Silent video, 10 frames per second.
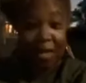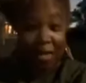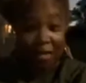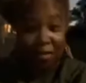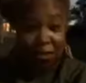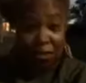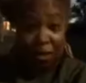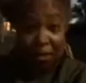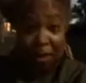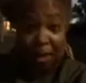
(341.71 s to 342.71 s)
He's going to
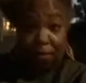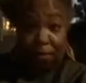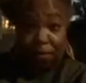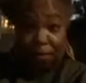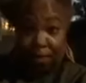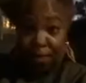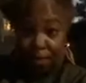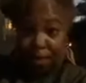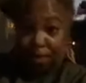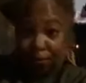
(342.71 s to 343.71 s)
come out
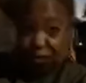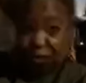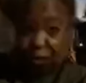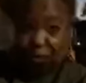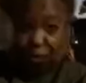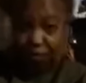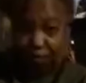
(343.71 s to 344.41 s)
of the door.